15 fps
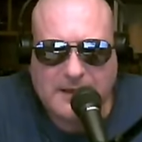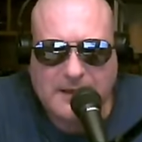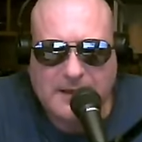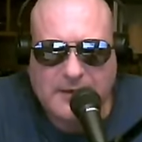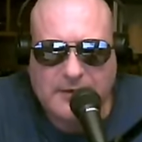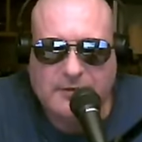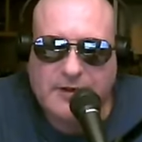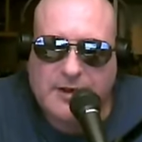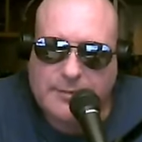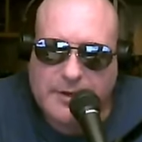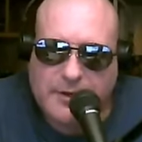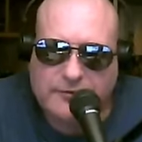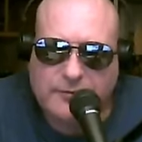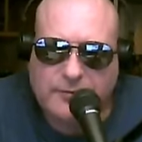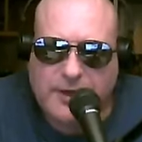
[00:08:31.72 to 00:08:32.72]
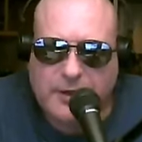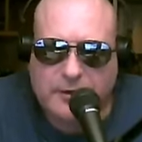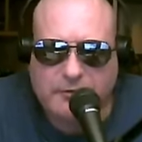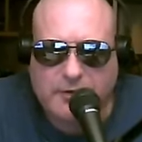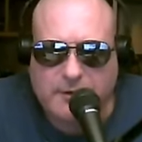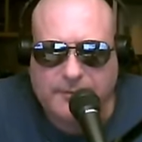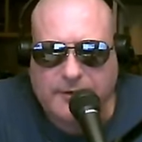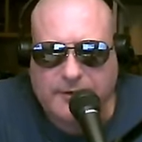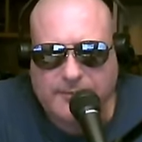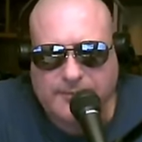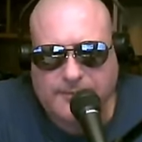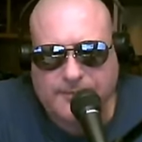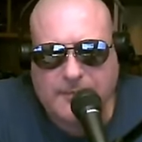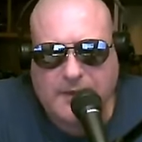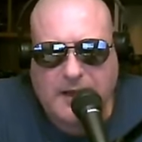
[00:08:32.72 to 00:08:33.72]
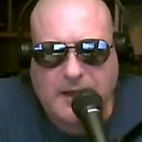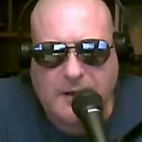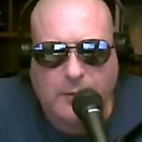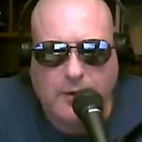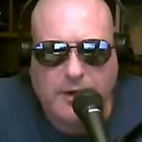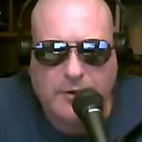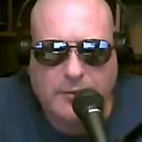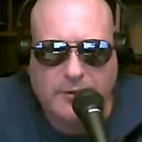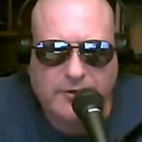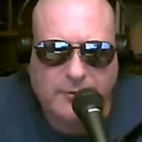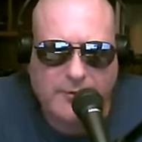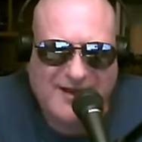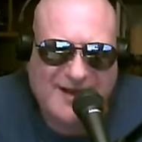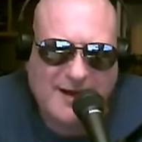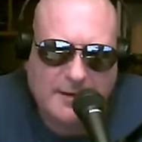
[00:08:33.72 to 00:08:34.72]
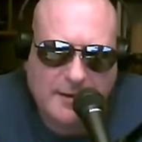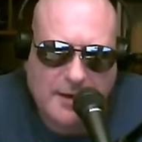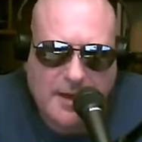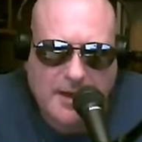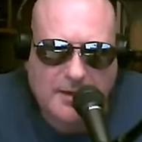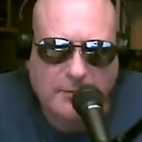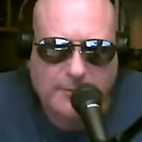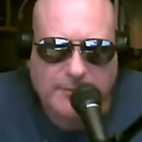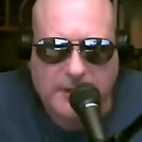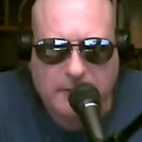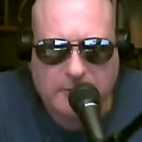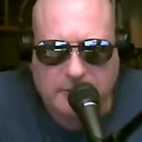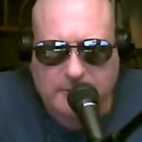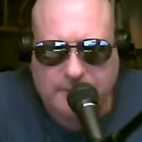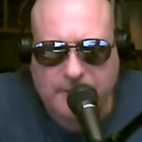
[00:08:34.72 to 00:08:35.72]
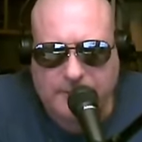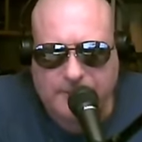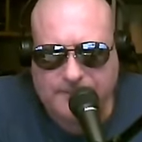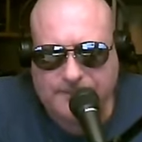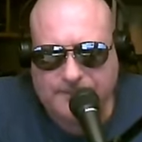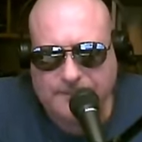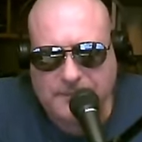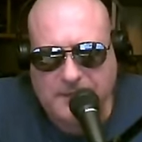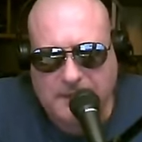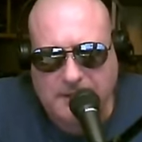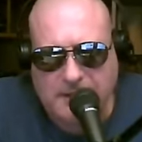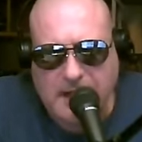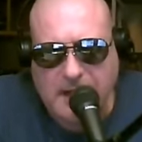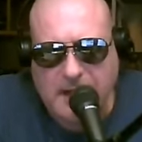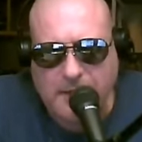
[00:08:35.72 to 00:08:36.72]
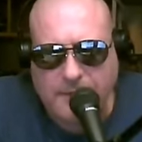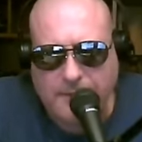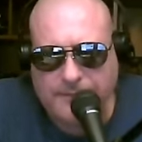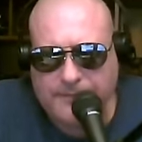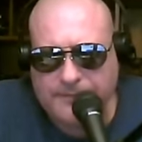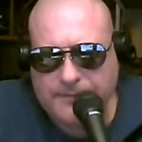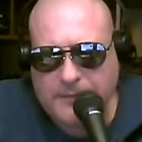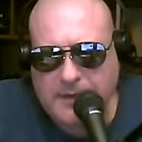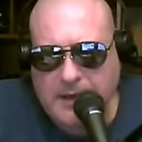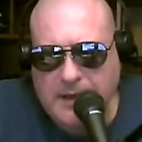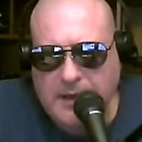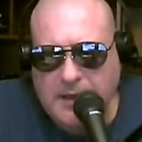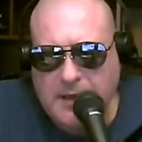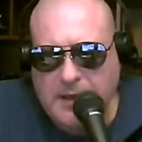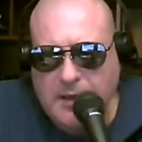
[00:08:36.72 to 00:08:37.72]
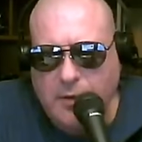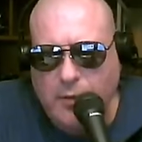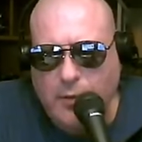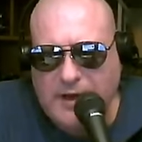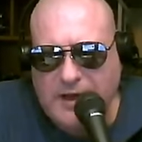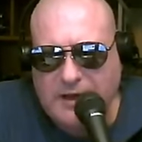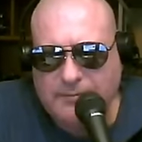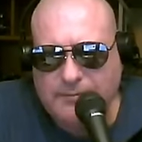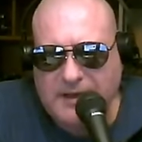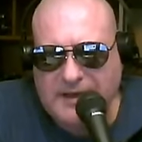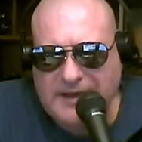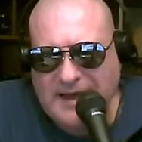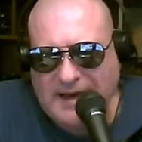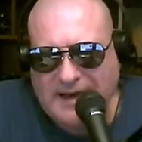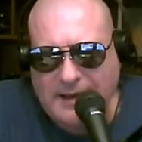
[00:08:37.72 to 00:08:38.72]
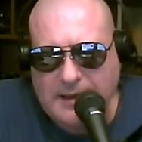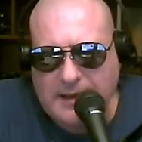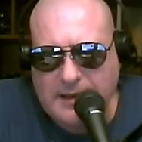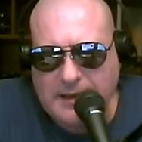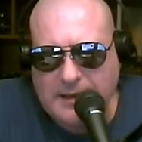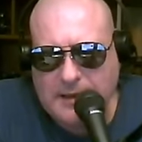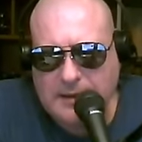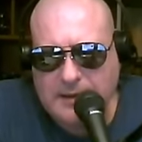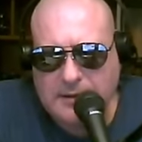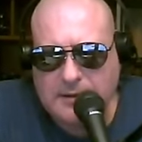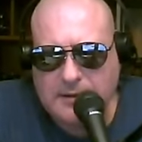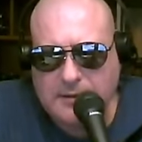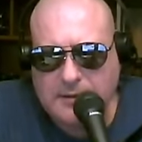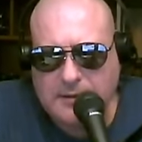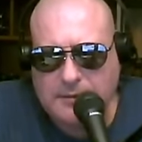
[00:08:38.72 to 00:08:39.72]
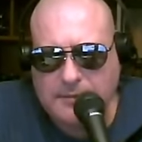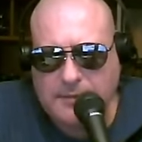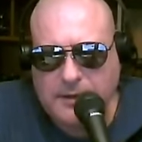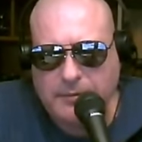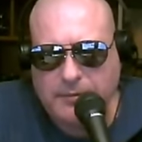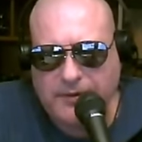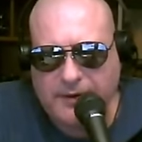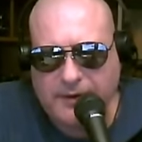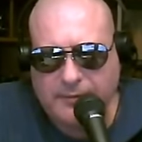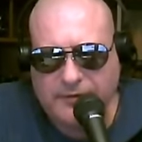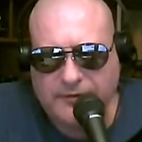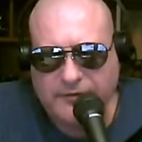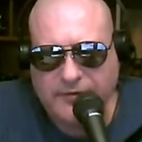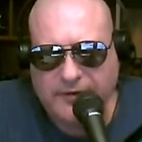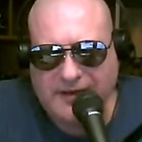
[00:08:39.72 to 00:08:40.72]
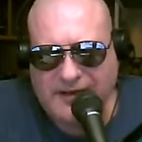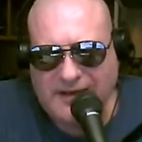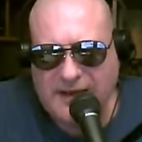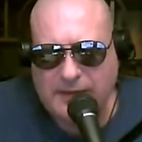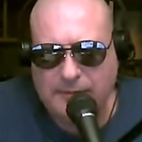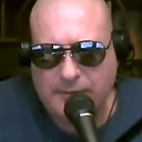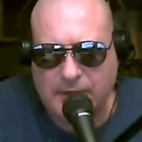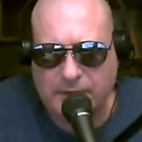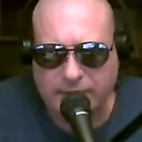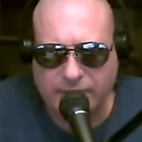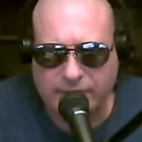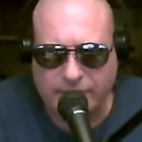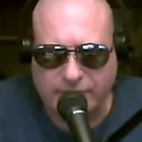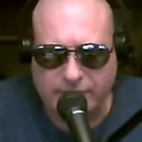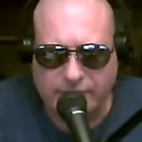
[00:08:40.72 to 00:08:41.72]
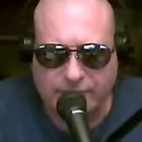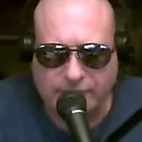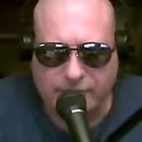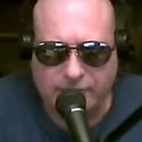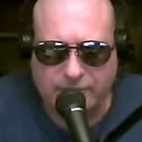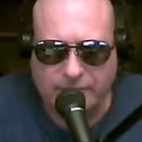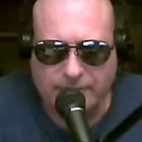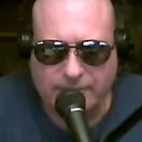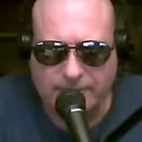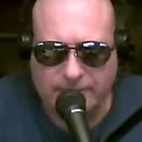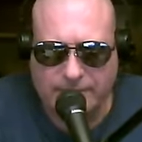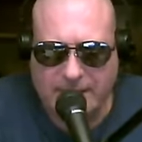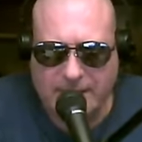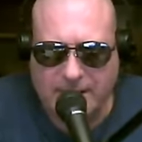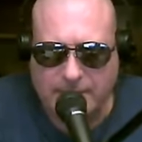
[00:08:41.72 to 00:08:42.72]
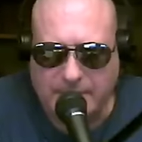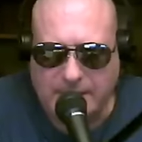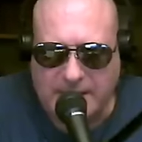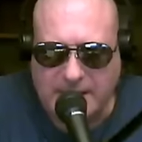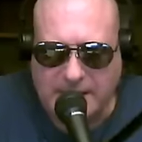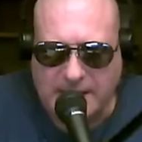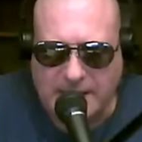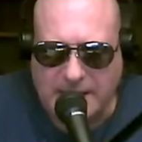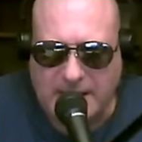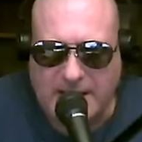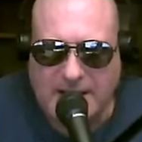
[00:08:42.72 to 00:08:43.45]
your emails will be encrypted, and what you are doing online will be encrypted. Now, we have been getting, people that have been sending emails to the server have been getting